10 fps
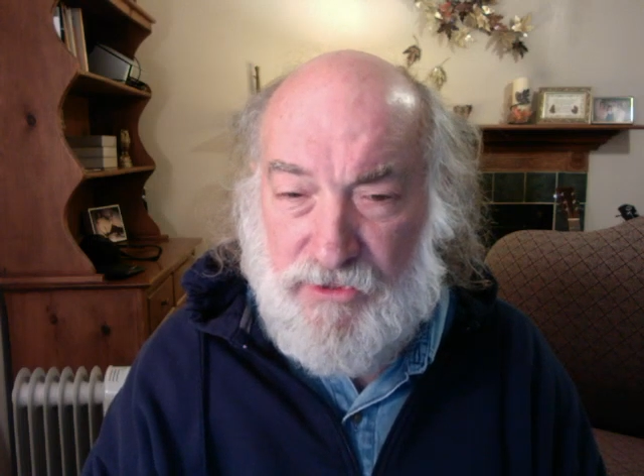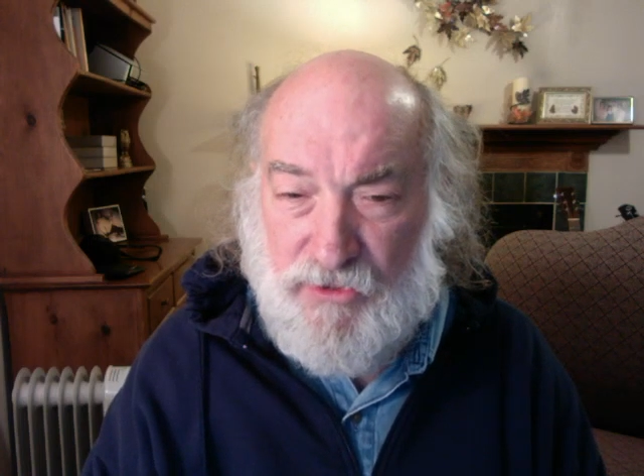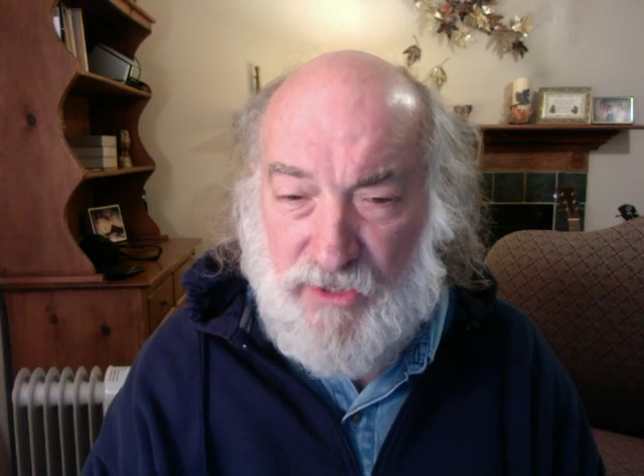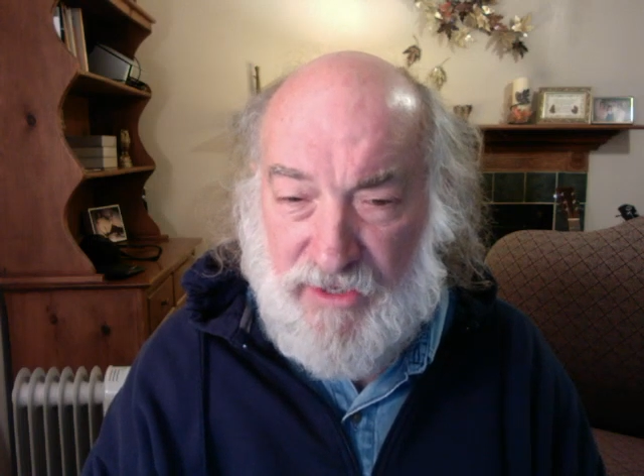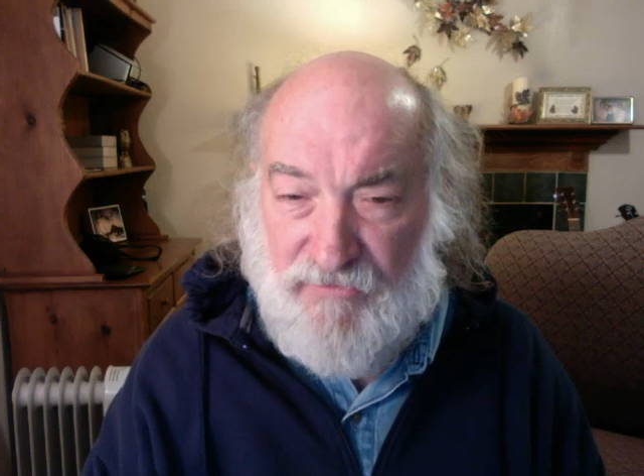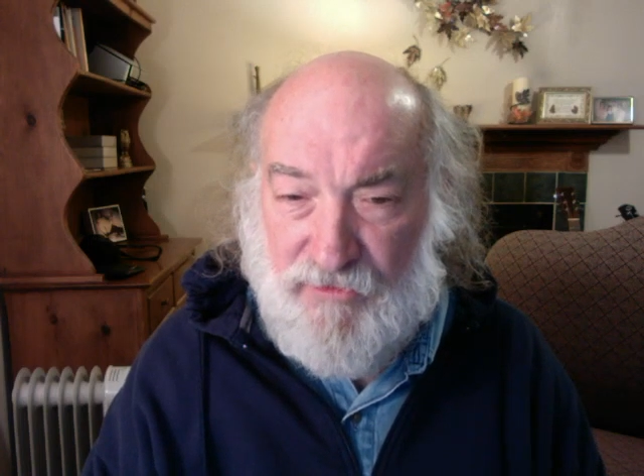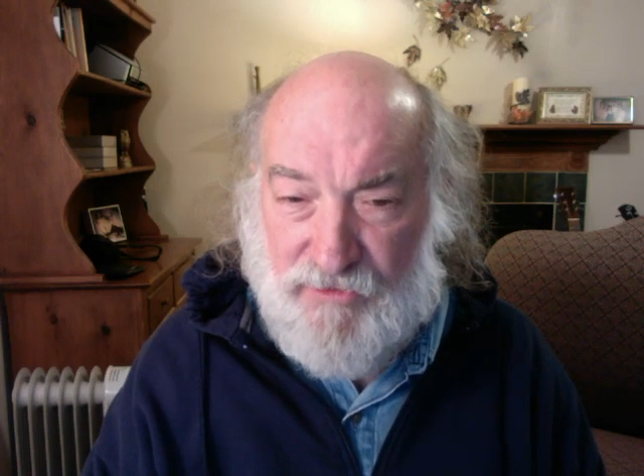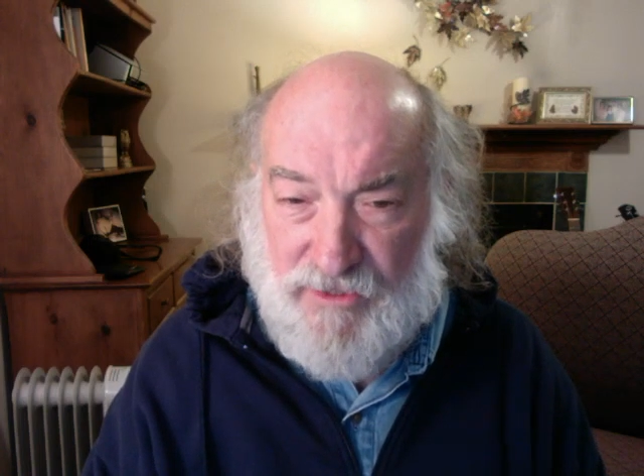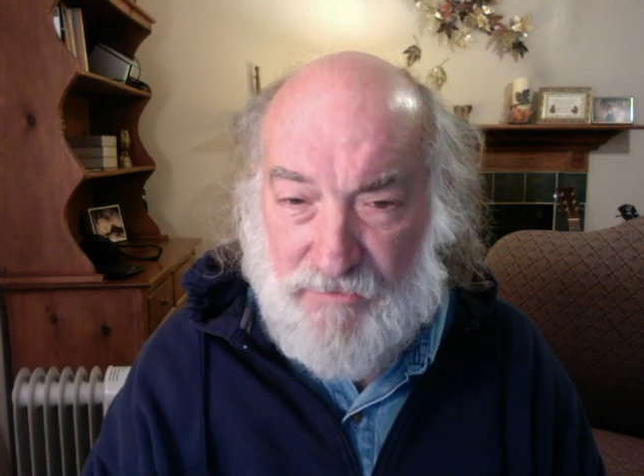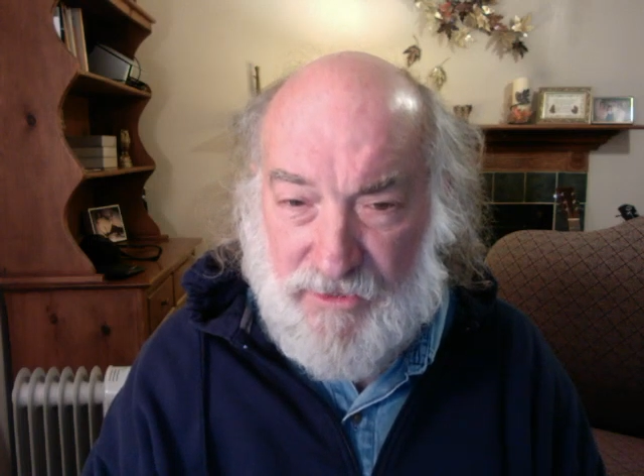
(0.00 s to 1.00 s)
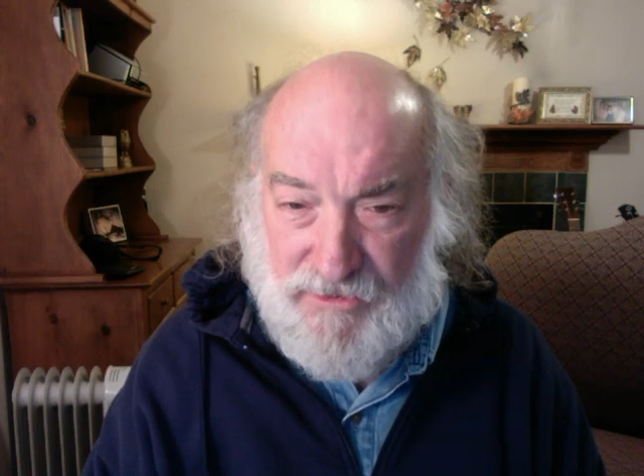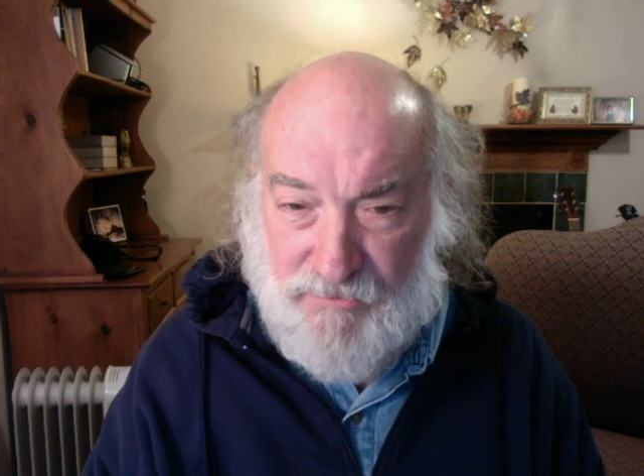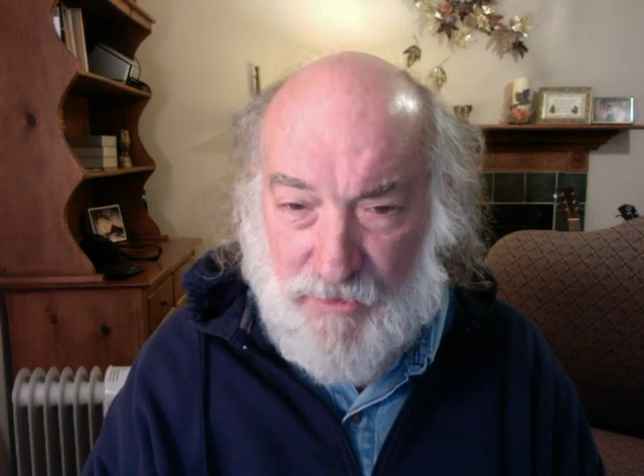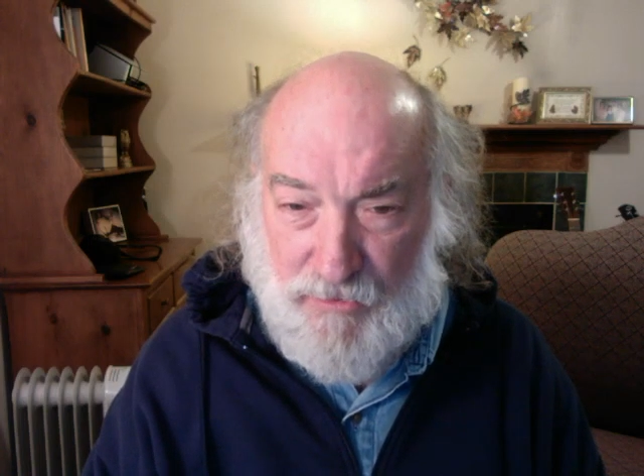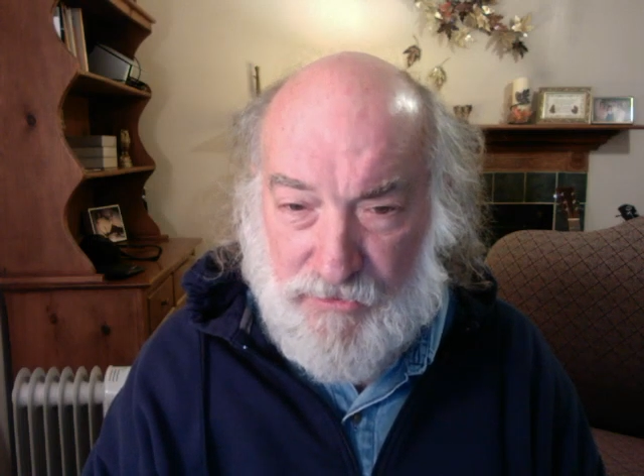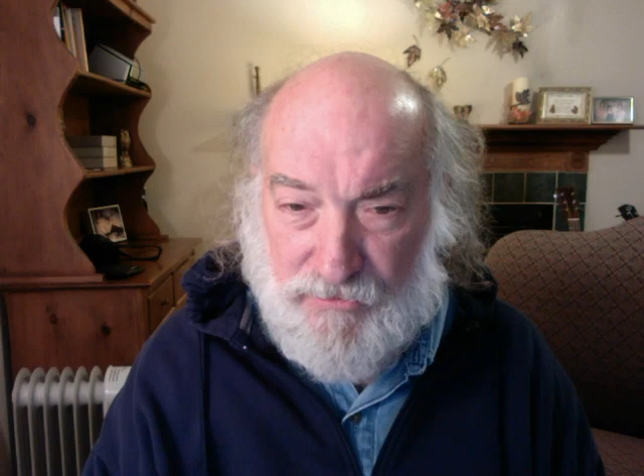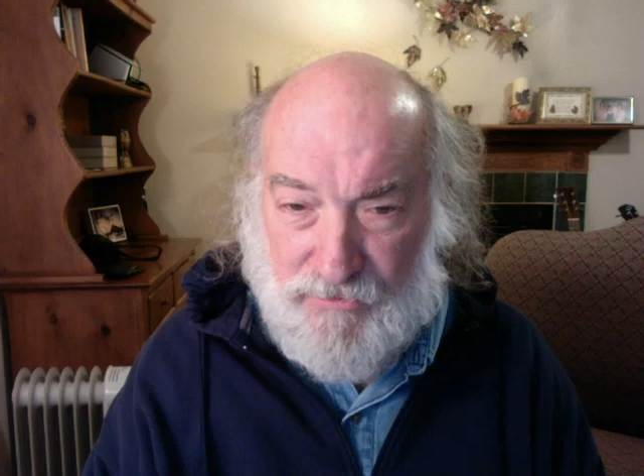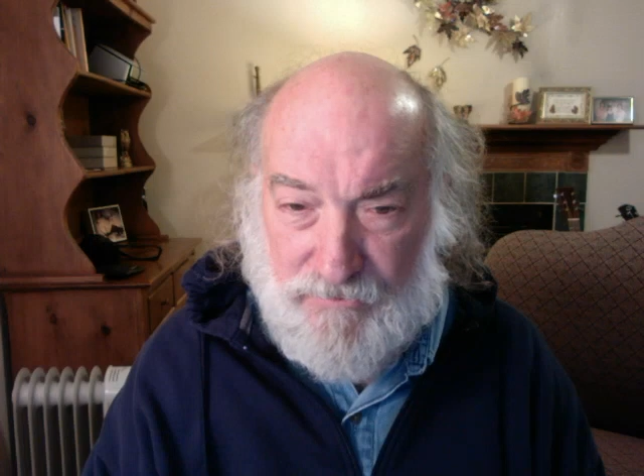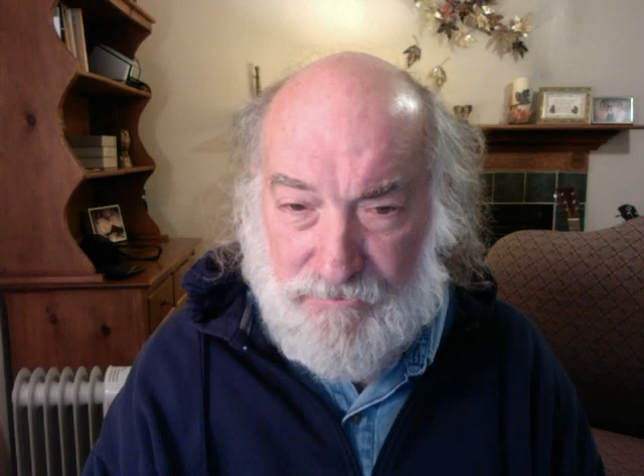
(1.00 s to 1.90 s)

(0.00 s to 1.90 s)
to give you something spiritual.